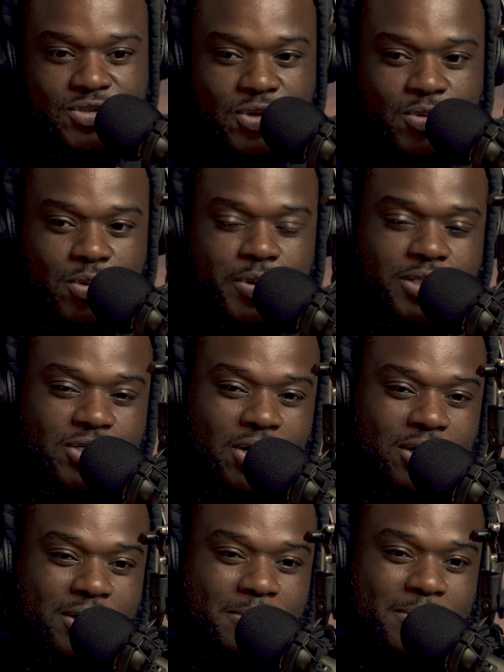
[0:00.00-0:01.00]
what we
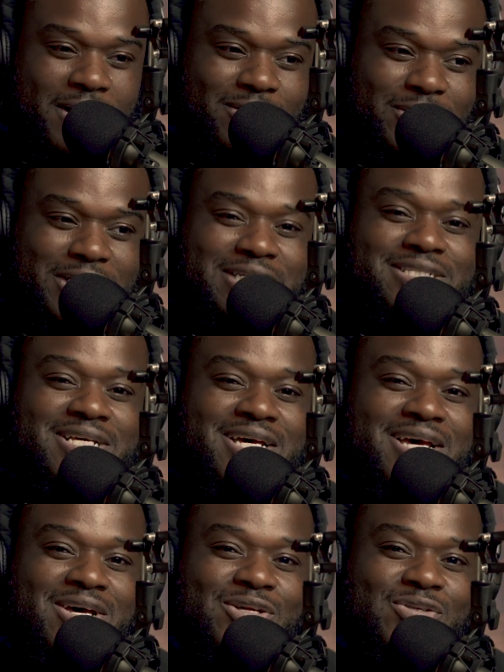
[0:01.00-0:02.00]
talking about is
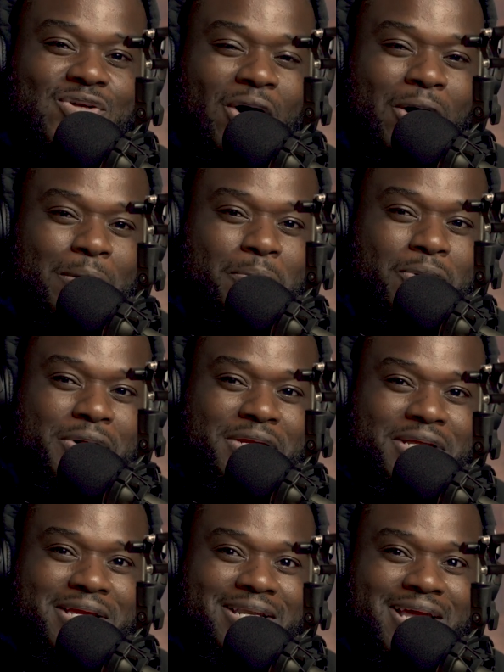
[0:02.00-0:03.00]
dog
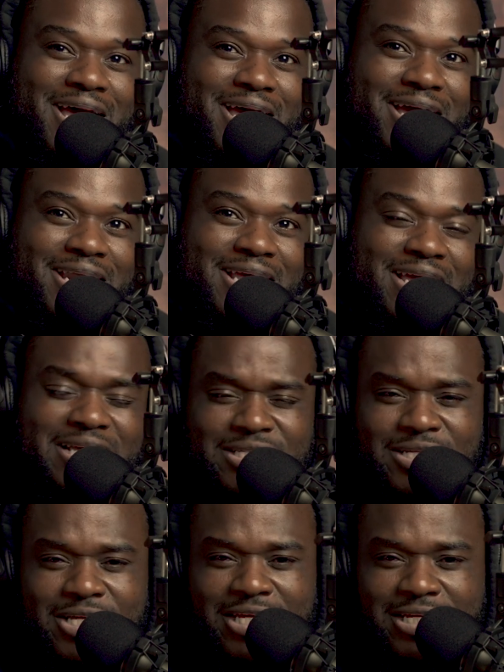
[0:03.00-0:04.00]
breeding, and
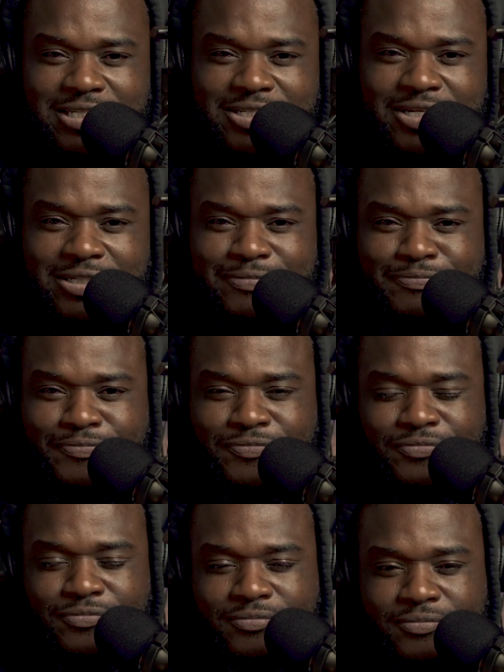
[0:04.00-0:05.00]
is it easy
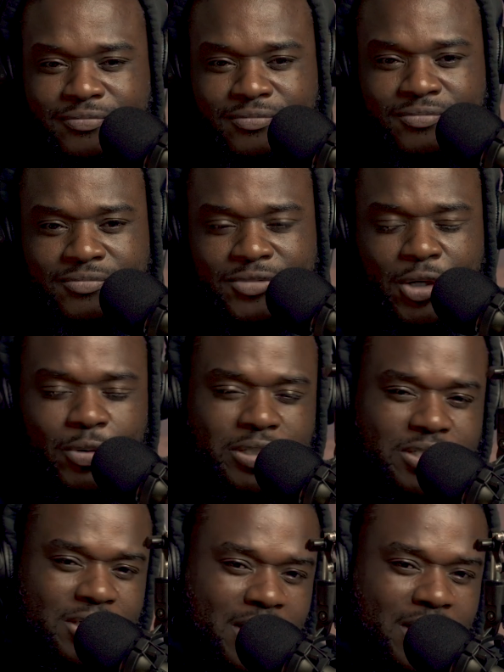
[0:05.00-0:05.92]
or is it